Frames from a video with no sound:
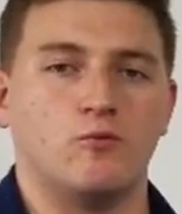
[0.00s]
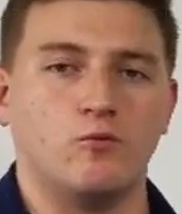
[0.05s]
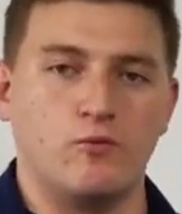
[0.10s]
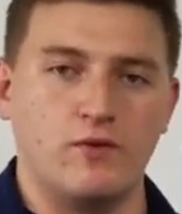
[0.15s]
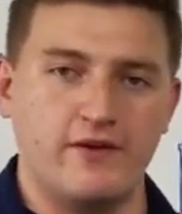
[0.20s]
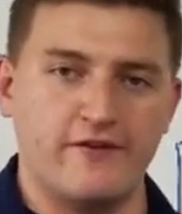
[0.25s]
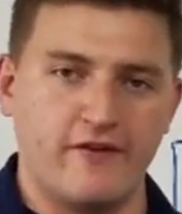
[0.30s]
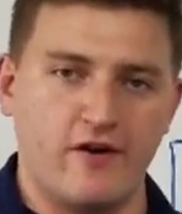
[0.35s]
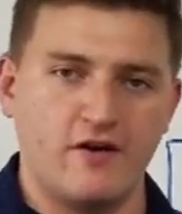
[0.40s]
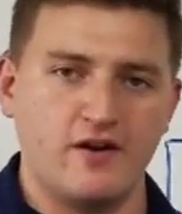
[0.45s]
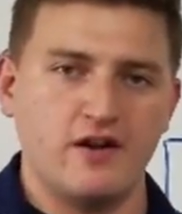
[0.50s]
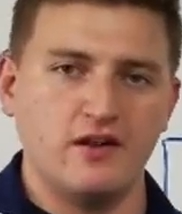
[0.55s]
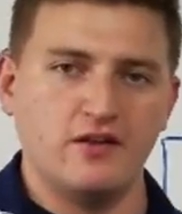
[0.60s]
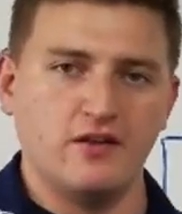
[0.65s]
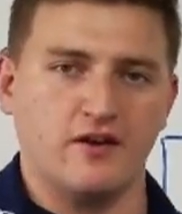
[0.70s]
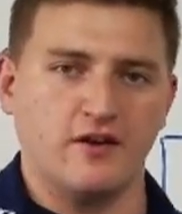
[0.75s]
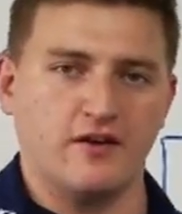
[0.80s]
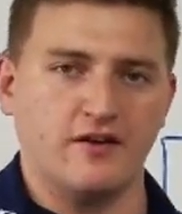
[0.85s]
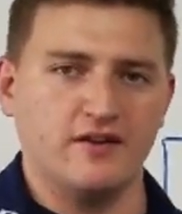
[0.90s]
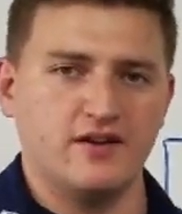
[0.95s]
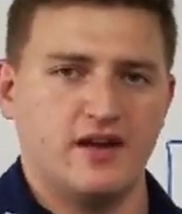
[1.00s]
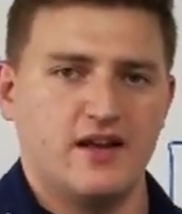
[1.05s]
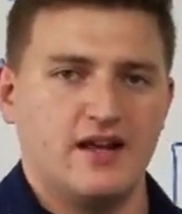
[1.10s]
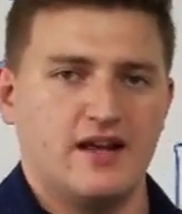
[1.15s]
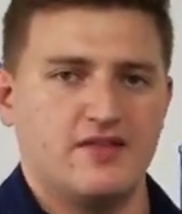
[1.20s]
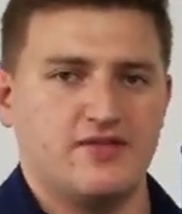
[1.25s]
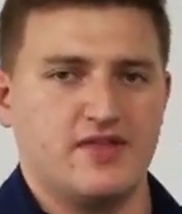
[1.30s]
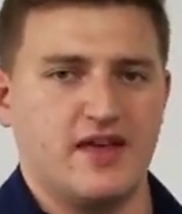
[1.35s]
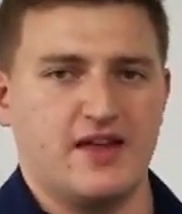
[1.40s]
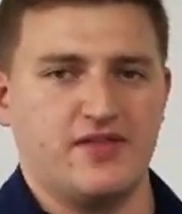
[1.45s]
We've already learned
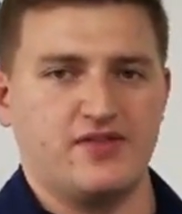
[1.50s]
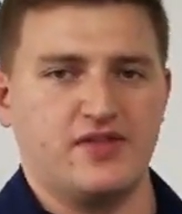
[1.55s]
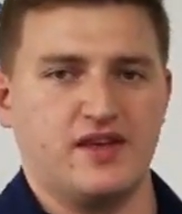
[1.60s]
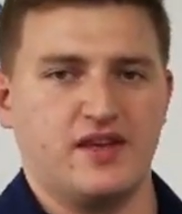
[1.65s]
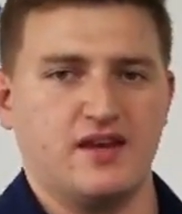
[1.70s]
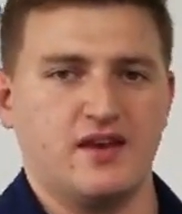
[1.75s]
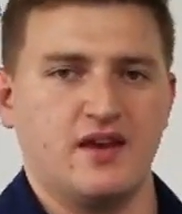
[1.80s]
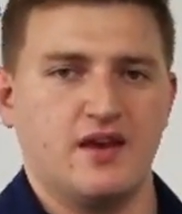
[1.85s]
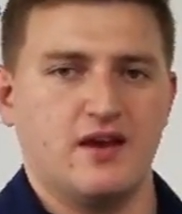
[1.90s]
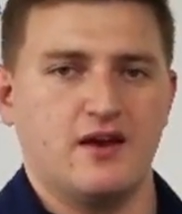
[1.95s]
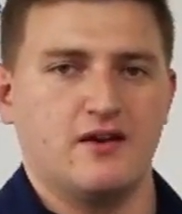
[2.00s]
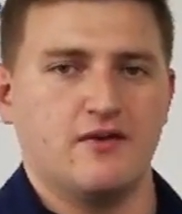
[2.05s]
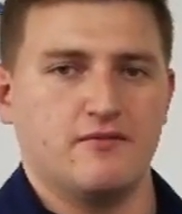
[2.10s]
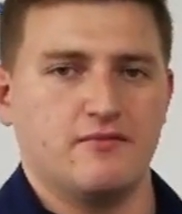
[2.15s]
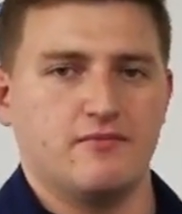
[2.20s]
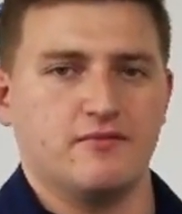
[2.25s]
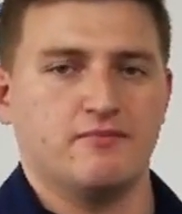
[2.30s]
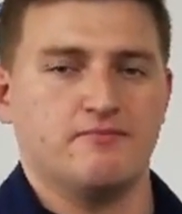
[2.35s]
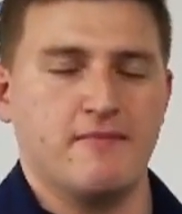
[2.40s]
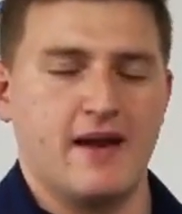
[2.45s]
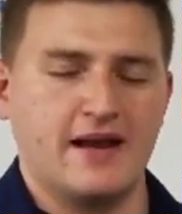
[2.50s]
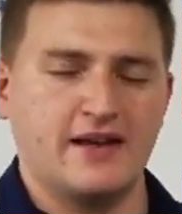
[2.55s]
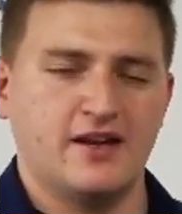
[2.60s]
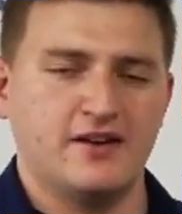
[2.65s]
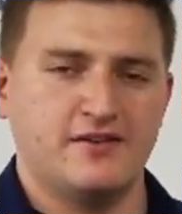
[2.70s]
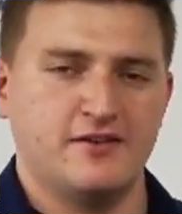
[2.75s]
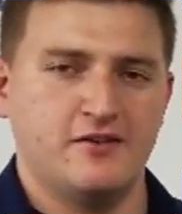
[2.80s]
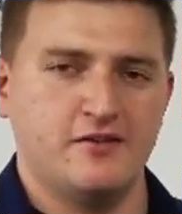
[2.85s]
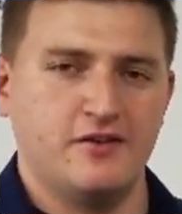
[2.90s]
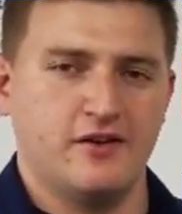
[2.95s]
that the
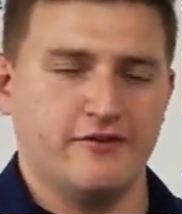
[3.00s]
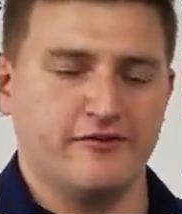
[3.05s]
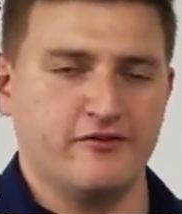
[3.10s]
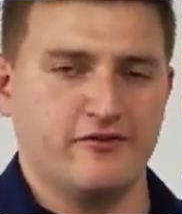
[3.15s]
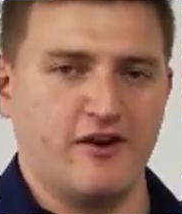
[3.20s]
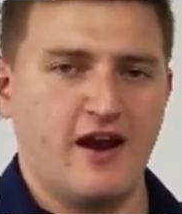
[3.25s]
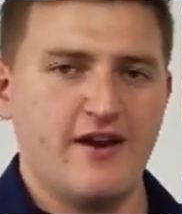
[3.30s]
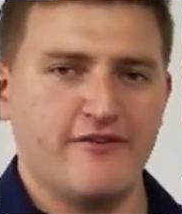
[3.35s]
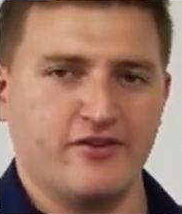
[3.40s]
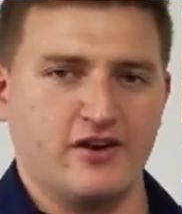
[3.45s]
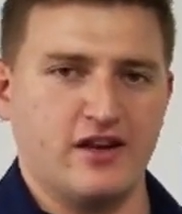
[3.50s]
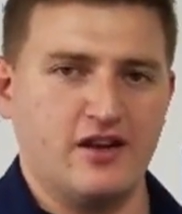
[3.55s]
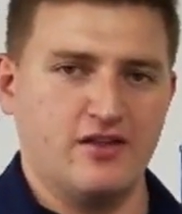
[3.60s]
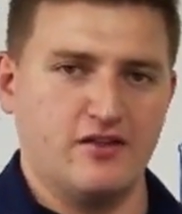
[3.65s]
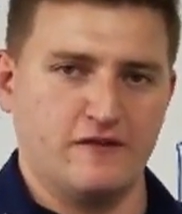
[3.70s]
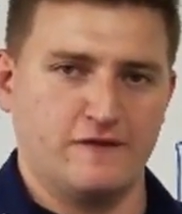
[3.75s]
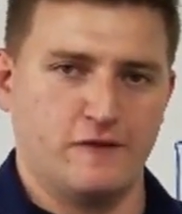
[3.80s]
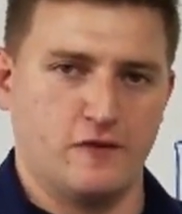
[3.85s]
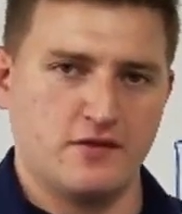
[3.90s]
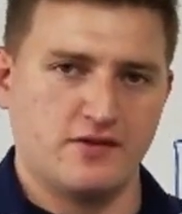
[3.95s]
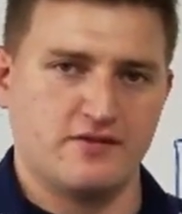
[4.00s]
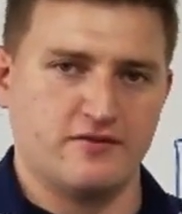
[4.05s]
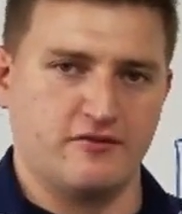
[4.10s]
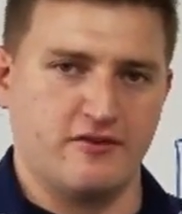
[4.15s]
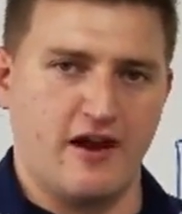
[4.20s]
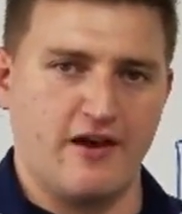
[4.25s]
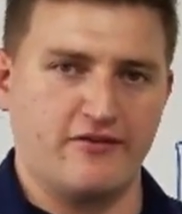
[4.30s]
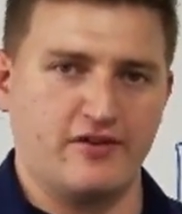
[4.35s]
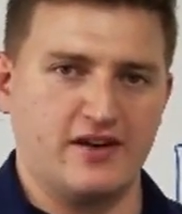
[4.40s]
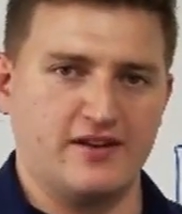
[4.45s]
magnitude of gravity, the force of
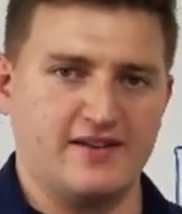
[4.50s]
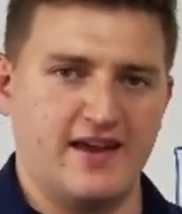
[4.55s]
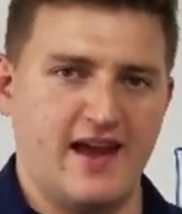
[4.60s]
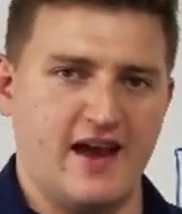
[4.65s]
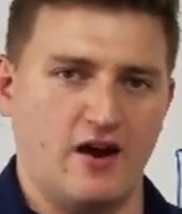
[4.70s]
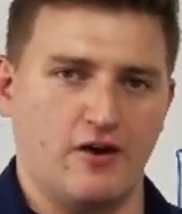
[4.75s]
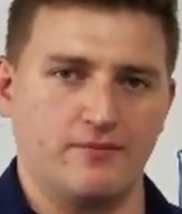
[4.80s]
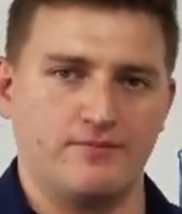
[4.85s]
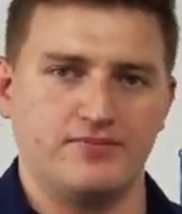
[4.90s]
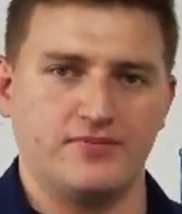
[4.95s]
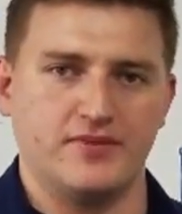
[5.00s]
gravity down,